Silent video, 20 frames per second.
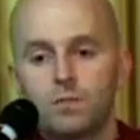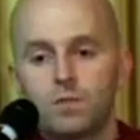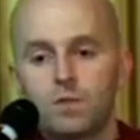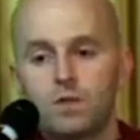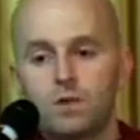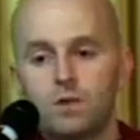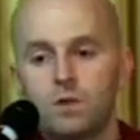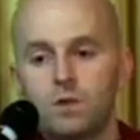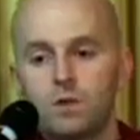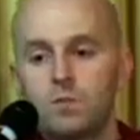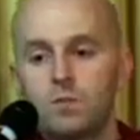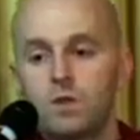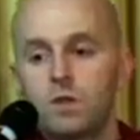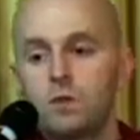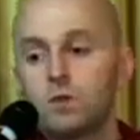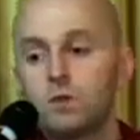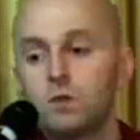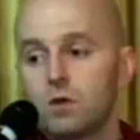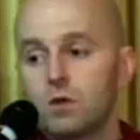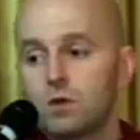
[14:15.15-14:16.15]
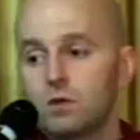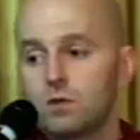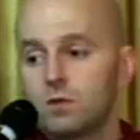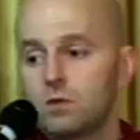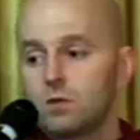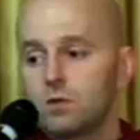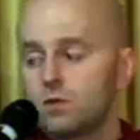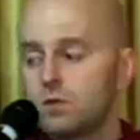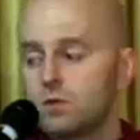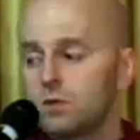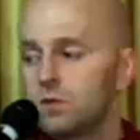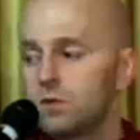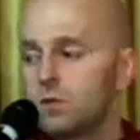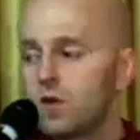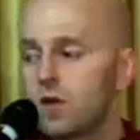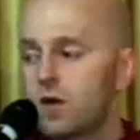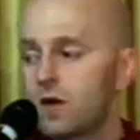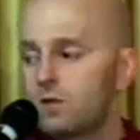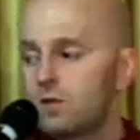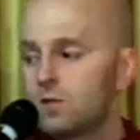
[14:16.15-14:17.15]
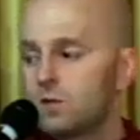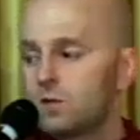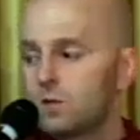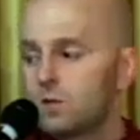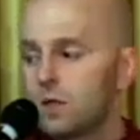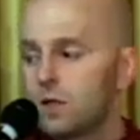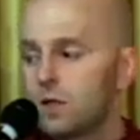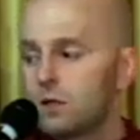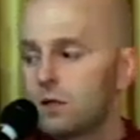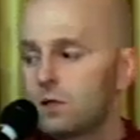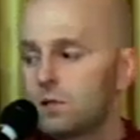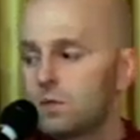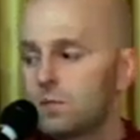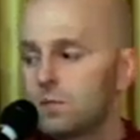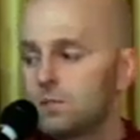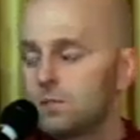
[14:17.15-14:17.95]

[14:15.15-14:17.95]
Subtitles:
that there are big results to be had from that.